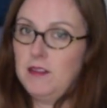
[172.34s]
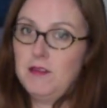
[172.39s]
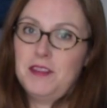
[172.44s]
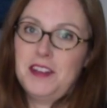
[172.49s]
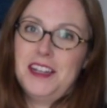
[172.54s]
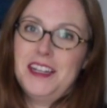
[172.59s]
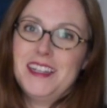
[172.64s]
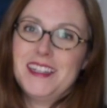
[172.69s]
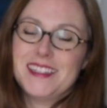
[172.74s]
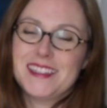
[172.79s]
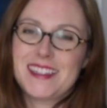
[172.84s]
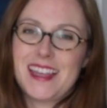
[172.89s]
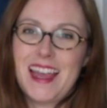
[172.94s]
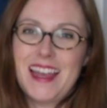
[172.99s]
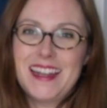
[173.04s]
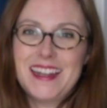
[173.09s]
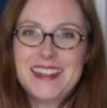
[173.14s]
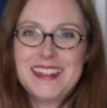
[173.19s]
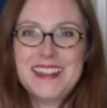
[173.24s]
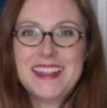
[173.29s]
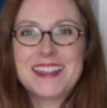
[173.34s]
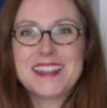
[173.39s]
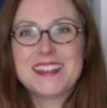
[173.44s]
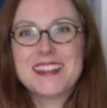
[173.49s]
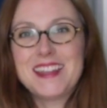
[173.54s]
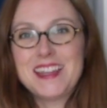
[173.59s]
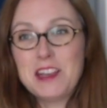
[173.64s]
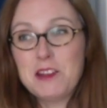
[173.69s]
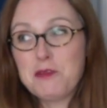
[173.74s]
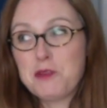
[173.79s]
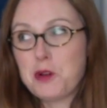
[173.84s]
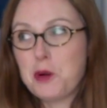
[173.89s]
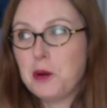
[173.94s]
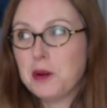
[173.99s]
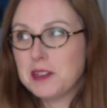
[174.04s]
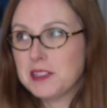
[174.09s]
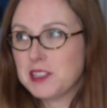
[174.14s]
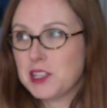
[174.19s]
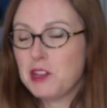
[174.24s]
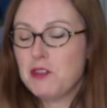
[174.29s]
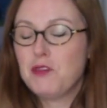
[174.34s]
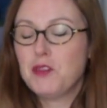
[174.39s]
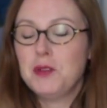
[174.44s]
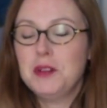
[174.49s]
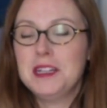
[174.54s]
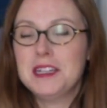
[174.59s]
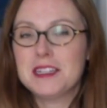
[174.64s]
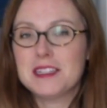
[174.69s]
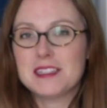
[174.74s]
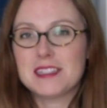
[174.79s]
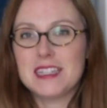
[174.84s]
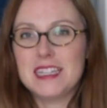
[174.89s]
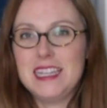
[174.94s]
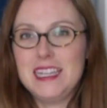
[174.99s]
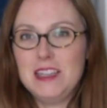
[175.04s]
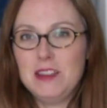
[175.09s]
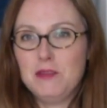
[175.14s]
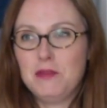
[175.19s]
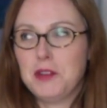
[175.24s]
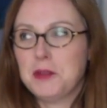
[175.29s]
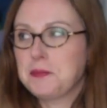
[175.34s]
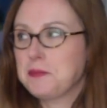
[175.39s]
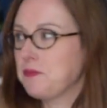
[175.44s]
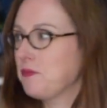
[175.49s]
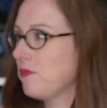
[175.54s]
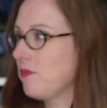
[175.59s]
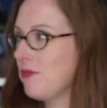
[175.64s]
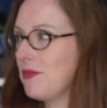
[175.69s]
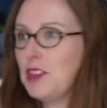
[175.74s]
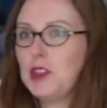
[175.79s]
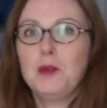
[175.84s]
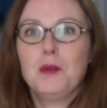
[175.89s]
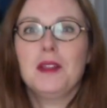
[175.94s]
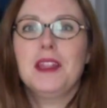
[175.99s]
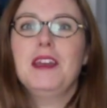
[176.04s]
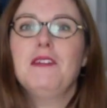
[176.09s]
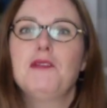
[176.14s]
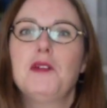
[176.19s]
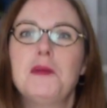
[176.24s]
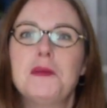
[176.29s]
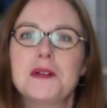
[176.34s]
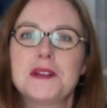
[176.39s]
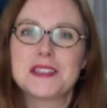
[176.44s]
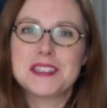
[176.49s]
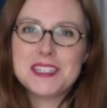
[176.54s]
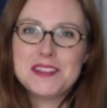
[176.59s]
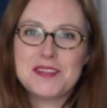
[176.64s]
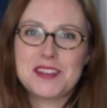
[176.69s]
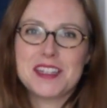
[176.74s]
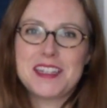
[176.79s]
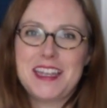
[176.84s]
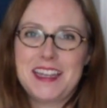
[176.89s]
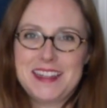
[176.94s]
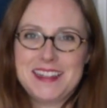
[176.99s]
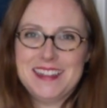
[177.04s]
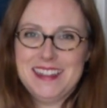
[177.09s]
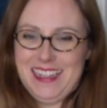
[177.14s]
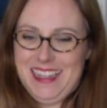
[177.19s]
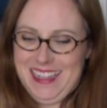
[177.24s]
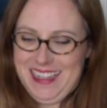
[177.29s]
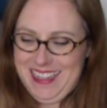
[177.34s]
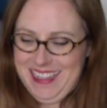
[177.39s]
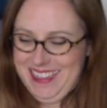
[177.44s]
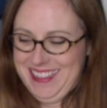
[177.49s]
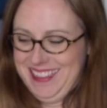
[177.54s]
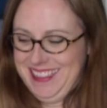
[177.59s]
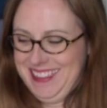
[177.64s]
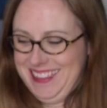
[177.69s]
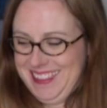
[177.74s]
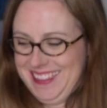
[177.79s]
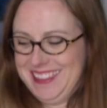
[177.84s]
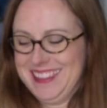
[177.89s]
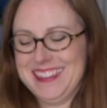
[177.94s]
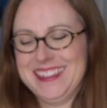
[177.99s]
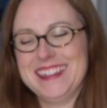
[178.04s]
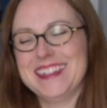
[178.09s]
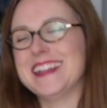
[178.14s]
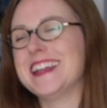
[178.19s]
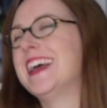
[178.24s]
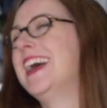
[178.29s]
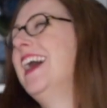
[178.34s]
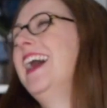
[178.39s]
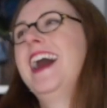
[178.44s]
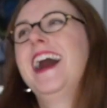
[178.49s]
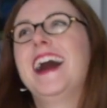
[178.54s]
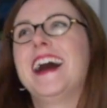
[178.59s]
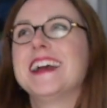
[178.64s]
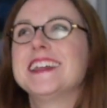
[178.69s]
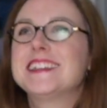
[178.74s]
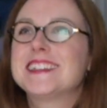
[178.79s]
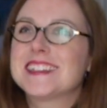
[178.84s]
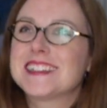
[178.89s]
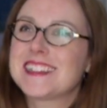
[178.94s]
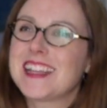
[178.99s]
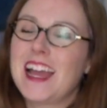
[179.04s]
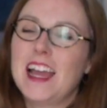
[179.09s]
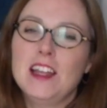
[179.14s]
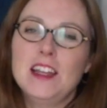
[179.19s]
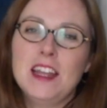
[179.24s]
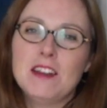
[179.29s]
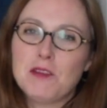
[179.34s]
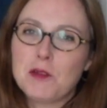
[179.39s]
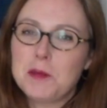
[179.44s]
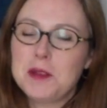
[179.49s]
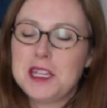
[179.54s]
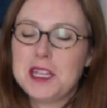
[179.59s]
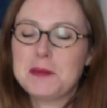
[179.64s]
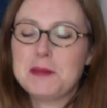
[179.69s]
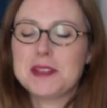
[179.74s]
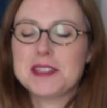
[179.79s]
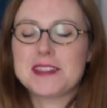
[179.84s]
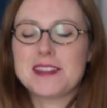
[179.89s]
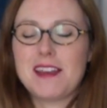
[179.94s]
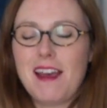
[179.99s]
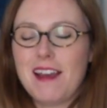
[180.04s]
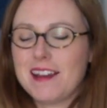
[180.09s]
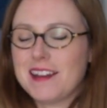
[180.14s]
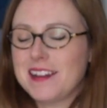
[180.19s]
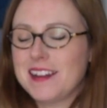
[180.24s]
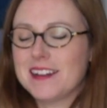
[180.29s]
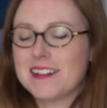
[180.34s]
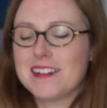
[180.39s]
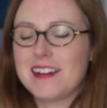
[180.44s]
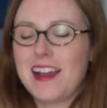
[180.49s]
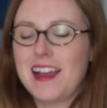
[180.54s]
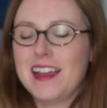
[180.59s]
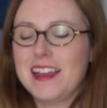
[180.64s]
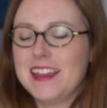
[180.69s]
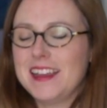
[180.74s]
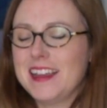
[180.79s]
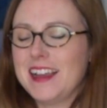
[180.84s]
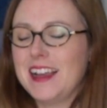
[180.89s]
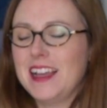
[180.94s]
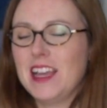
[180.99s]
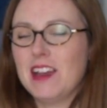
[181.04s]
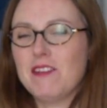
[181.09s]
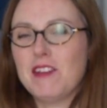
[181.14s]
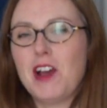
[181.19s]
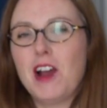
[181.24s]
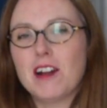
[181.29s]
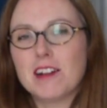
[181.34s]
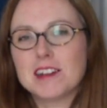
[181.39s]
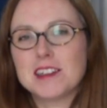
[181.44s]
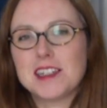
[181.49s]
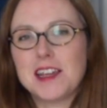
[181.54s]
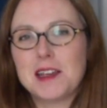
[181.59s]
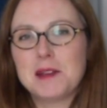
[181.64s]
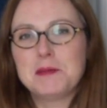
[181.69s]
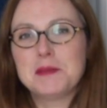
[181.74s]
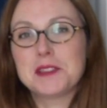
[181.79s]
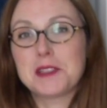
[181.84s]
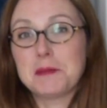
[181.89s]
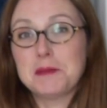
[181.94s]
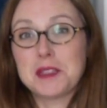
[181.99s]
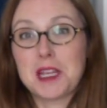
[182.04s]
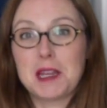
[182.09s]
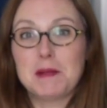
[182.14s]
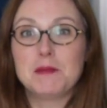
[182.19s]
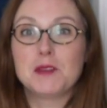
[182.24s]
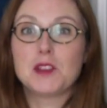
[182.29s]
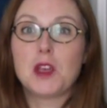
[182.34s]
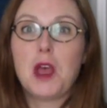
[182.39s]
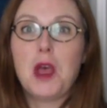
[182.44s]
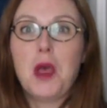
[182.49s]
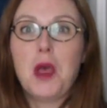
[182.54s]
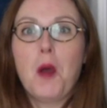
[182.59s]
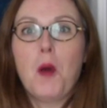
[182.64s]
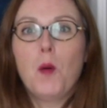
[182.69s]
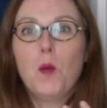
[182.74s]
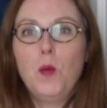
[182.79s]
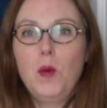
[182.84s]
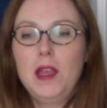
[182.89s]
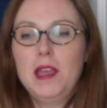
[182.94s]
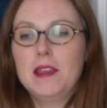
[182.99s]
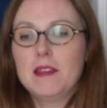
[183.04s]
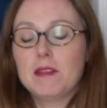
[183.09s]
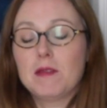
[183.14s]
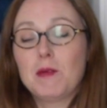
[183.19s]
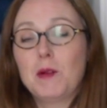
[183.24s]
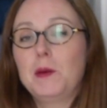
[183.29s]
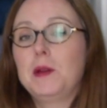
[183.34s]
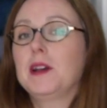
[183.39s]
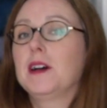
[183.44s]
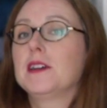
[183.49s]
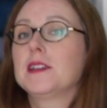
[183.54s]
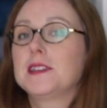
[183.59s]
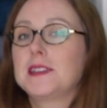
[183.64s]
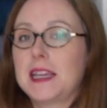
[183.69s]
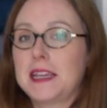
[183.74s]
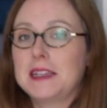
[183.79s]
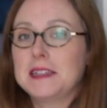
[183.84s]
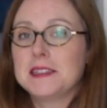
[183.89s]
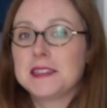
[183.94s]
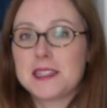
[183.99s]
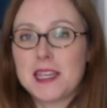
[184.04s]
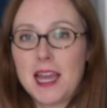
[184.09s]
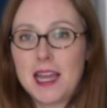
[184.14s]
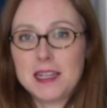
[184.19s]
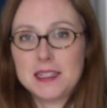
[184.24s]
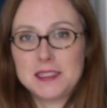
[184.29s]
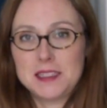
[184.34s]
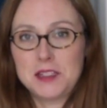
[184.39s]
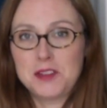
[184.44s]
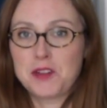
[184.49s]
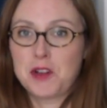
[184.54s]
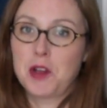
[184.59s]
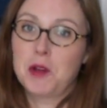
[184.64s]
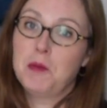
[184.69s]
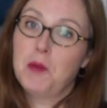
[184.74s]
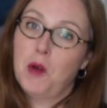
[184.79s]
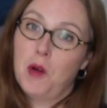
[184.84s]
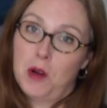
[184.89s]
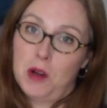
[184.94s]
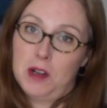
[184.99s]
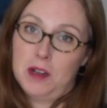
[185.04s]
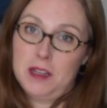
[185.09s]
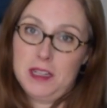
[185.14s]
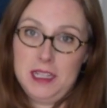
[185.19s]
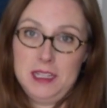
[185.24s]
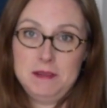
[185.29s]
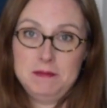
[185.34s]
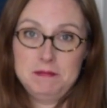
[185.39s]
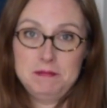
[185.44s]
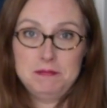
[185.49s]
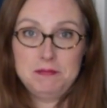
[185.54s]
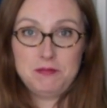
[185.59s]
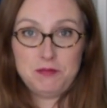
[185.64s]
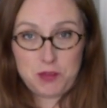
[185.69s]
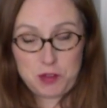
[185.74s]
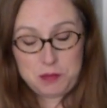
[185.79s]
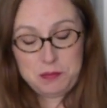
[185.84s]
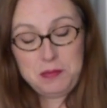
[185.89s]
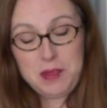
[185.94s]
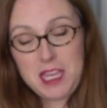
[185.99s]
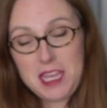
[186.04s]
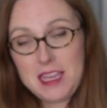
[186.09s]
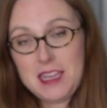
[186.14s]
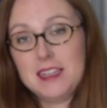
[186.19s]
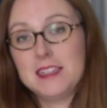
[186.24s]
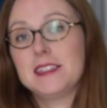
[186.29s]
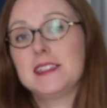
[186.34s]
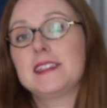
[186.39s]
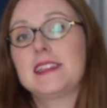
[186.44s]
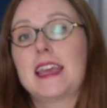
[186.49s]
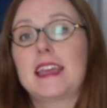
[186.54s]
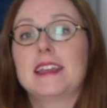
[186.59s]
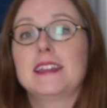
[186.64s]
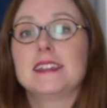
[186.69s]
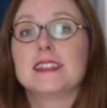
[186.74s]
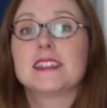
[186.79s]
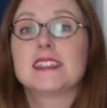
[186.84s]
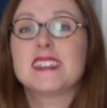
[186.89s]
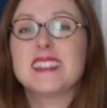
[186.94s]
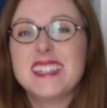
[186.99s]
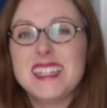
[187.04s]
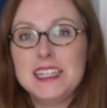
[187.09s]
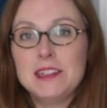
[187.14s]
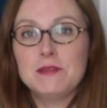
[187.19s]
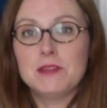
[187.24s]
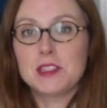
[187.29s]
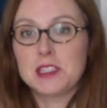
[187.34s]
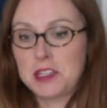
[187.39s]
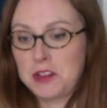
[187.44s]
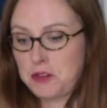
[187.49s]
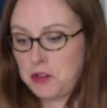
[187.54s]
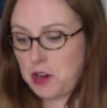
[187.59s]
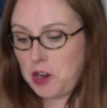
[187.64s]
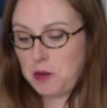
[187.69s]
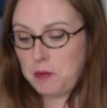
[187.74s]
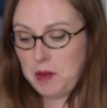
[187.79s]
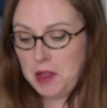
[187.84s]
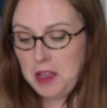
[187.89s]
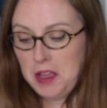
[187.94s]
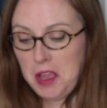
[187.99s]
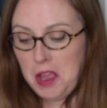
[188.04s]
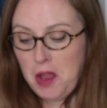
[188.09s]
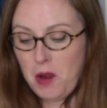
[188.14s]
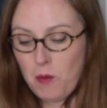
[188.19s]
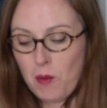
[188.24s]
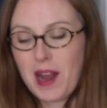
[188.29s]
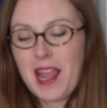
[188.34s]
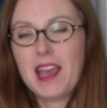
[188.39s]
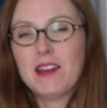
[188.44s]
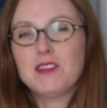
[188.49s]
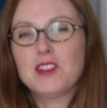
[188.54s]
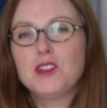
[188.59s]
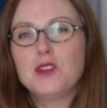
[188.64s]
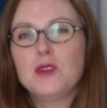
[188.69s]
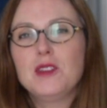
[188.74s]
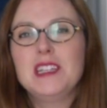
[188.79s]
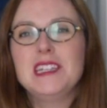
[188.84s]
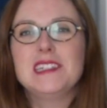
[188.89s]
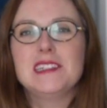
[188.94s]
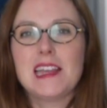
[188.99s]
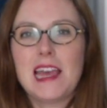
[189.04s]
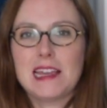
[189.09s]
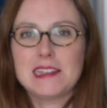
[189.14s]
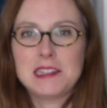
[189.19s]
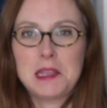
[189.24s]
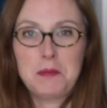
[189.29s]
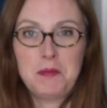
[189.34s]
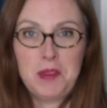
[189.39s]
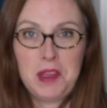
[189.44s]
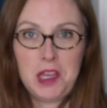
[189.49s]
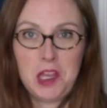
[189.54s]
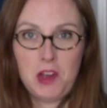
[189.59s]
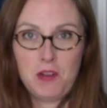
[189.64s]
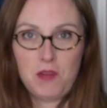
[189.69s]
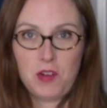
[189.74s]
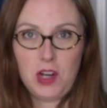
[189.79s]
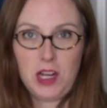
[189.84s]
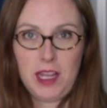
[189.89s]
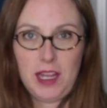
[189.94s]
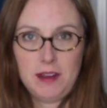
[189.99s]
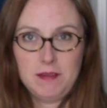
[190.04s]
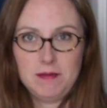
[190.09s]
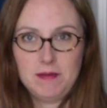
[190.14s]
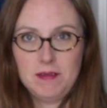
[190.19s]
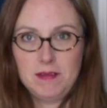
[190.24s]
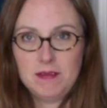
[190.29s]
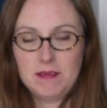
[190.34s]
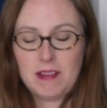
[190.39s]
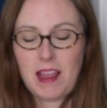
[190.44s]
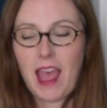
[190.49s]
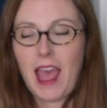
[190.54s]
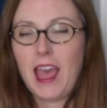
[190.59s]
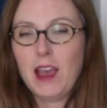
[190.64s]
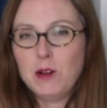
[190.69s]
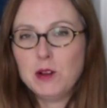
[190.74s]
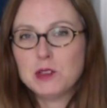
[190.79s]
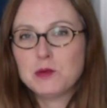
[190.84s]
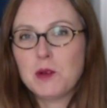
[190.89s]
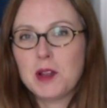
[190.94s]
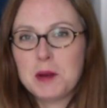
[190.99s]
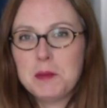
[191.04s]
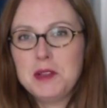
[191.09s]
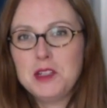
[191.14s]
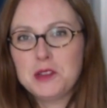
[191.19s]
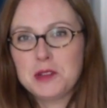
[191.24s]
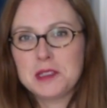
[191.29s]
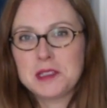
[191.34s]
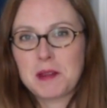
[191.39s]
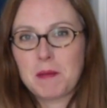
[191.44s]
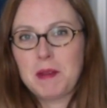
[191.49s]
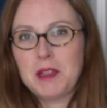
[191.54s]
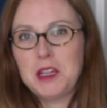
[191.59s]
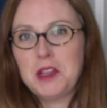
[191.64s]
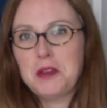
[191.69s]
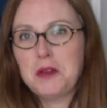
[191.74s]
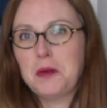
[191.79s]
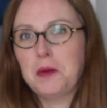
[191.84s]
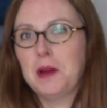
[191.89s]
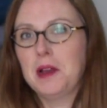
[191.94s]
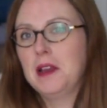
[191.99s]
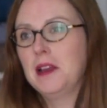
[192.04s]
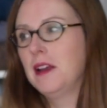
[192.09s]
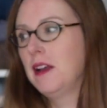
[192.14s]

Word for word: Very excited. The other thing, of course, if you knit a sleeve, you only have one more sleeve to knit. I never became a sock knitter. I have a hard time sometimes with what we call second sock syndrome, or for me, it's second sleeve syndrome, where I have to do the exact same thing over again. I always want to be doing something new.